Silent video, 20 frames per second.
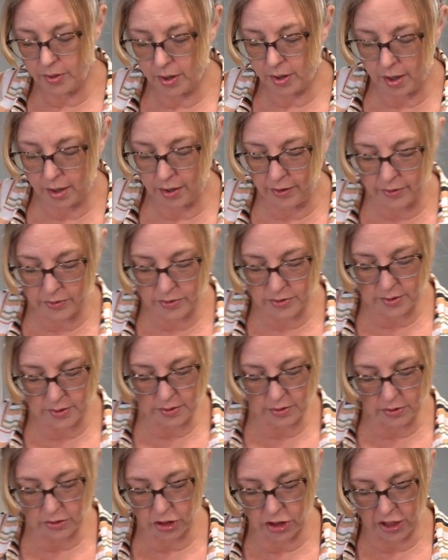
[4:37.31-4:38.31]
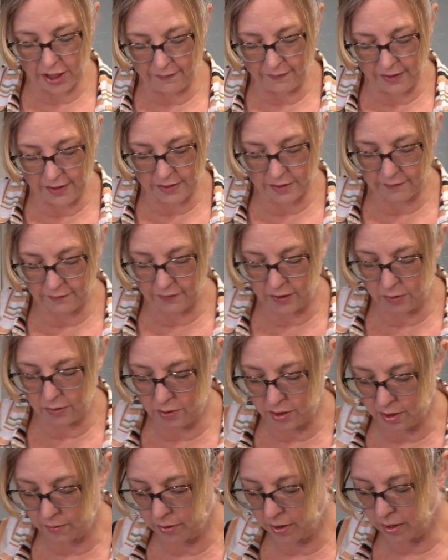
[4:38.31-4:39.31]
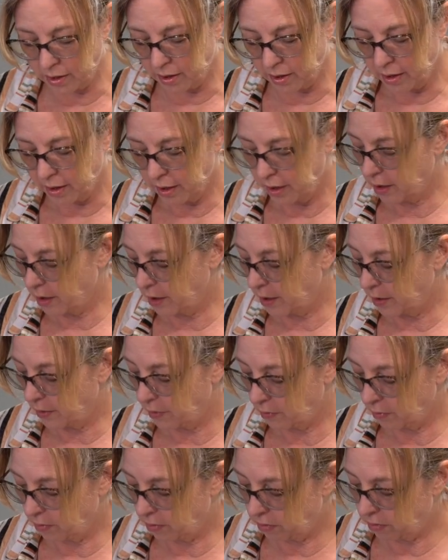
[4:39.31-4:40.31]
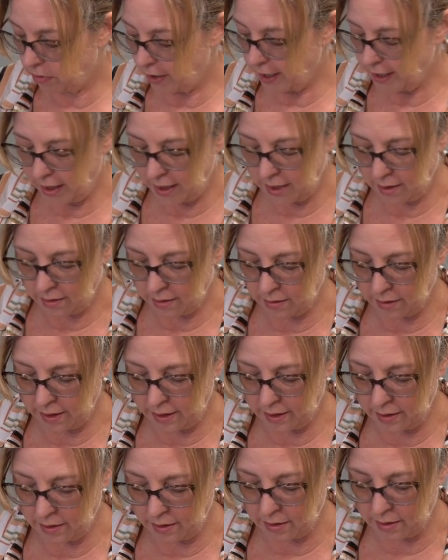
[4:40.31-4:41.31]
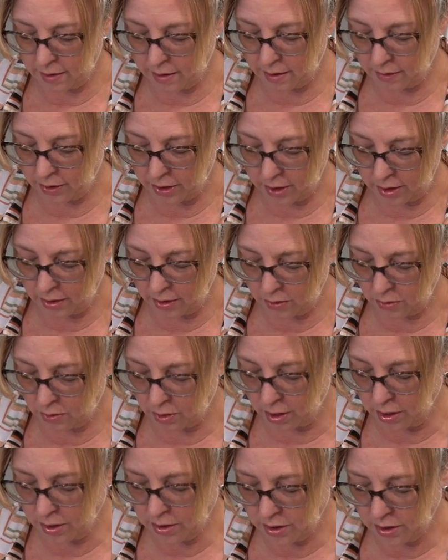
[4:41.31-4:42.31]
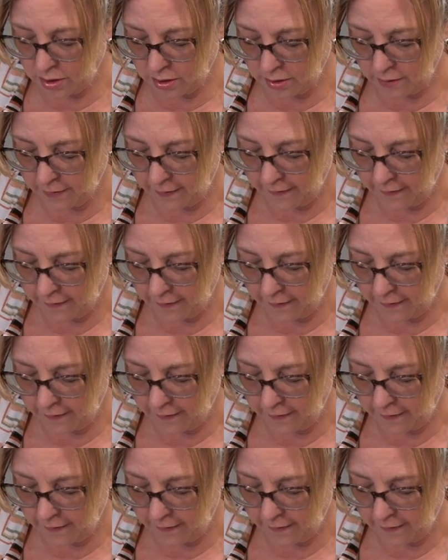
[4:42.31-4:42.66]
all those little shavings of cucumber right here in our yogurt.